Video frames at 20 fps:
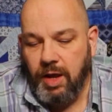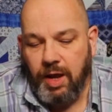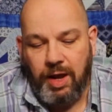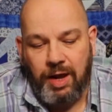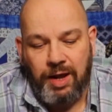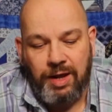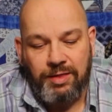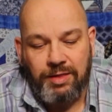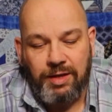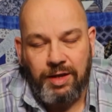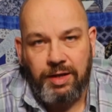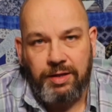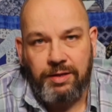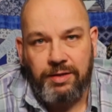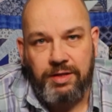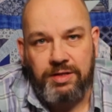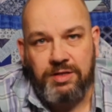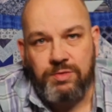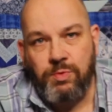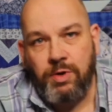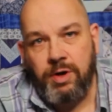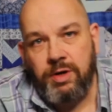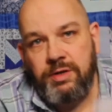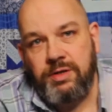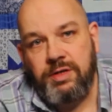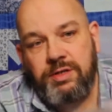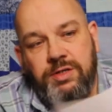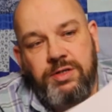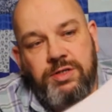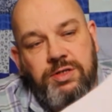And then this one,
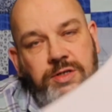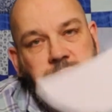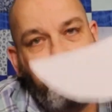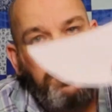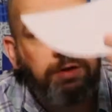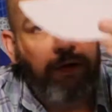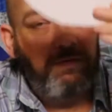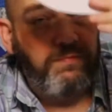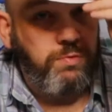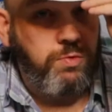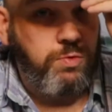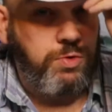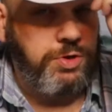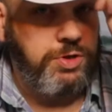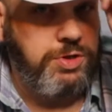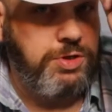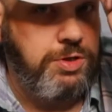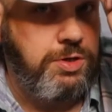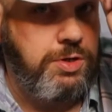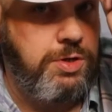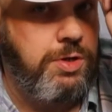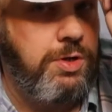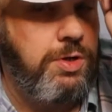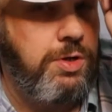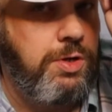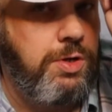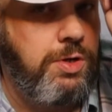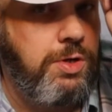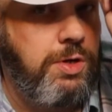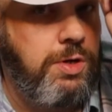this is of course
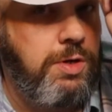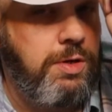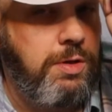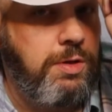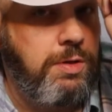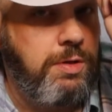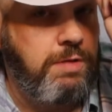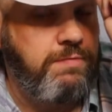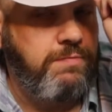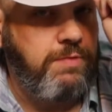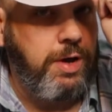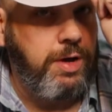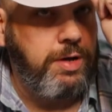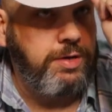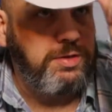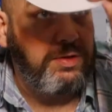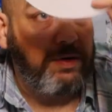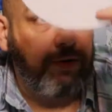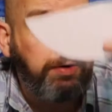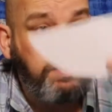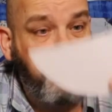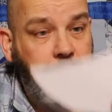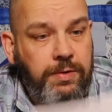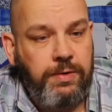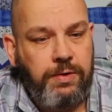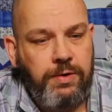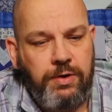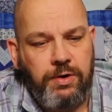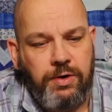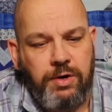the visor.
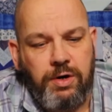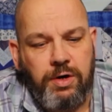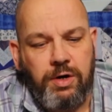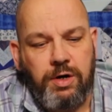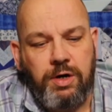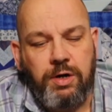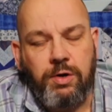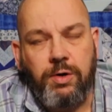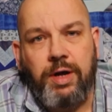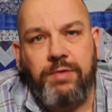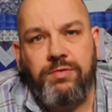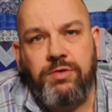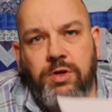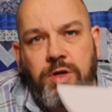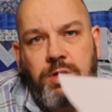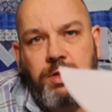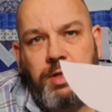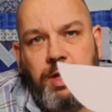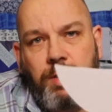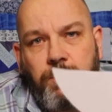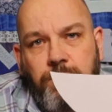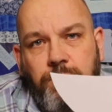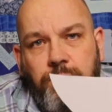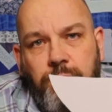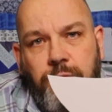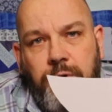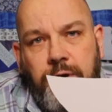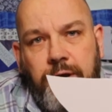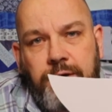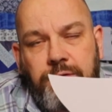You're gonna have to cut that
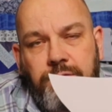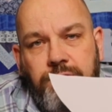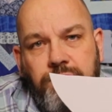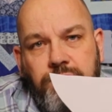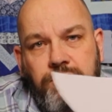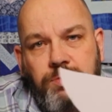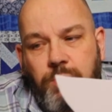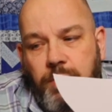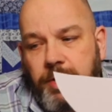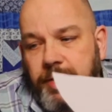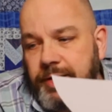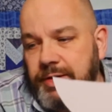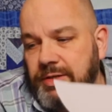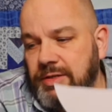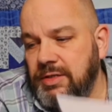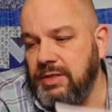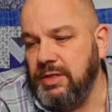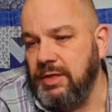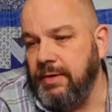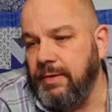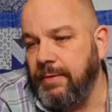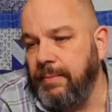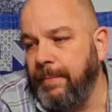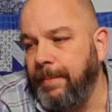one out twice.